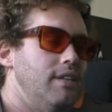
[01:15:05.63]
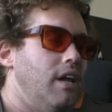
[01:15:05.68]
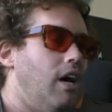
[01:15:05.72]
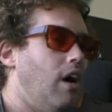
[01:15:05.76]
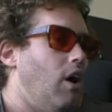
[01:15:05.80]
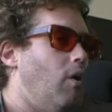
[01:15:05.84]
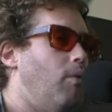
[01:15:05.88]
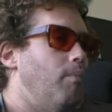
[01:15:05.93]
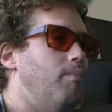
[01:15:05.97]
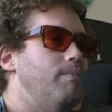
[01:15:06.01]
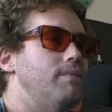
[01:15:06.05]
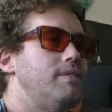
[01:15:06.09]

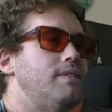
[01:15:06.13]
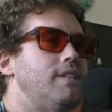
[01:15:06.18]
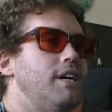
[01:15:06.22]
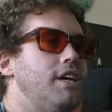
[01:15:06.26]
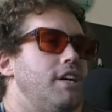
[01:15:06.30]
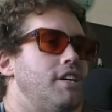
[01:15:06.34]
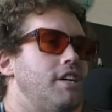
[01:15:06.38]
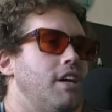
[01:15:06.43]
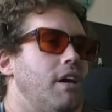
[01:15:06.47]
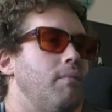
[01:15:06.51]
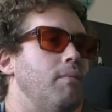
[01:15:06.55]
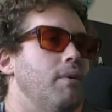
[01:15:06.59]
Nope.
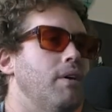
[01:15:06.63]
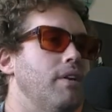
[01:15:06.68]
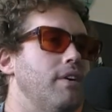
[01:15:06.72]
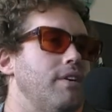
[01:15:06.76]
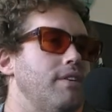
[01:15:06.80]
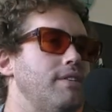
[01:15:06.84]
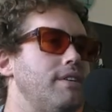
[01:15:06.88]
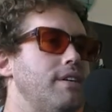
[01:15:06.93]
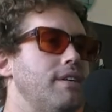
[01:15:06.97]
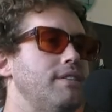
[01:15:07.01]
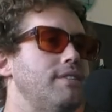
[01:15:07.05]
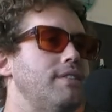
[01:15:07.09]
TJ
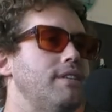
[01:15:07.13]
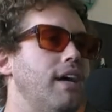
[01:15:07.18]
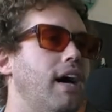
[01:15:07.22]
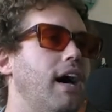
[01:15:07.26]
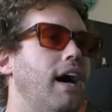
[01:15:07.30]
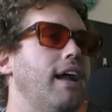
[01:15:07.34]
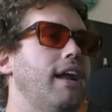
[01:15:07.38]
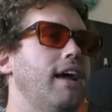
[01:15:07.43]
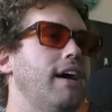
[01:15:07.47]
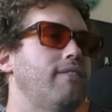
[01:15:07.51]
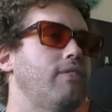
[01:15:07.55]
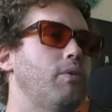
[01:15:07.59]
Miller does
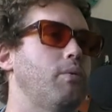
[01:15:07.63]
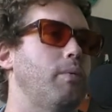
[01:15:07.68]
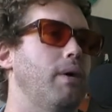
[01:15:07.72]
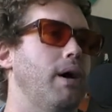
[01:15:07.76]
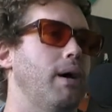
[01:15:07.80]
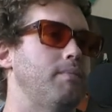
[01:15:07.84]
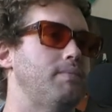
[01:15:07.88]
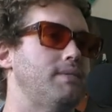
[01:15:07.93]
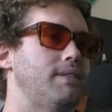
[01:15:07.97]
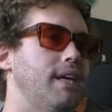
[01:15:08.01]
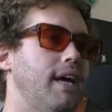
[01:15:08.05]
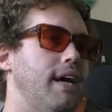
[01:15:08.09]
not have a
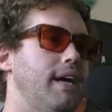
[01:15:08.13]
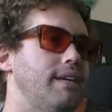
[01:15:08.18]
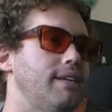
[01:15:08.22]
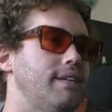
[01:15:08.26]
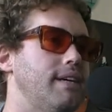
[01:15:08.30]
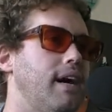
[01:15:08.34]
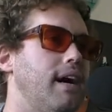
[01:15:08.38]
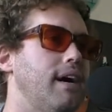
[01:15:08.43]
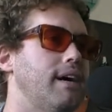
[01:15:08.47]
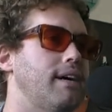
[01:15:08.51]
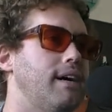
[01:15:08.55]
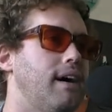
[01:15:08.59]

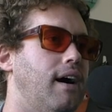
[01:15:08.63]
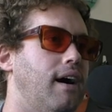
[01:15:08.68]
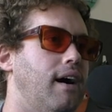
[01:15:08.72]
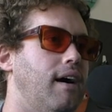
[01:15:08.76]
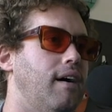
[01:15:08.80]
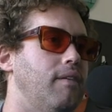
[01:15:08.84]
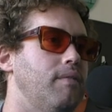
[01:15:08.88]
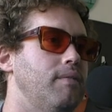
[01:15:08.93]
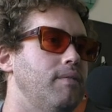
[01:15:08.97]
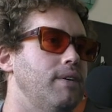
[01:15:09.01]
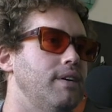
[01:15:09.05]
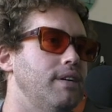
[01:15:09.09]

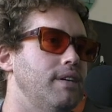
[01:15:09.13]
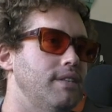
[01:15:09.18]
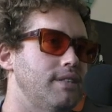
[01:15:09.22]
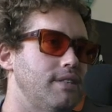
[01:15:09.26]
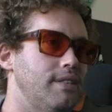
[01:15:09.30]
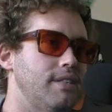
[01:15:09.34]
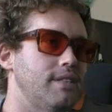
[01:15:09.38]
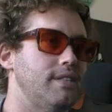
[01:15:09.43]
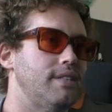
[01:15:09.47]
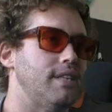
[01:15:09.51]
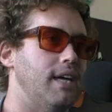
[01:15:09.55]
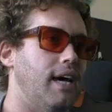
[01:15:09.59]
website.com is
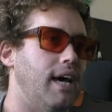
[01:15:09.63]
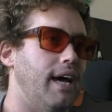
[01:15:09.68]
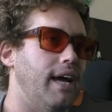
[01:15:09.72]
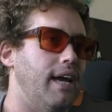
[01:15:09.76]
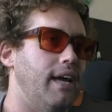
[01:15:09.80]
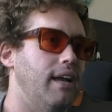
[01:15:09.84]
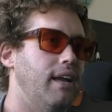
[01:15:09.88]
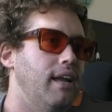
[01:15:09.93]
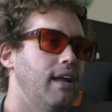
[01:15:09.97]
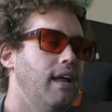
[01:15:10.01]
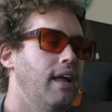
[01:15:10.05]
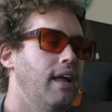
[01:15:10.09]
the site.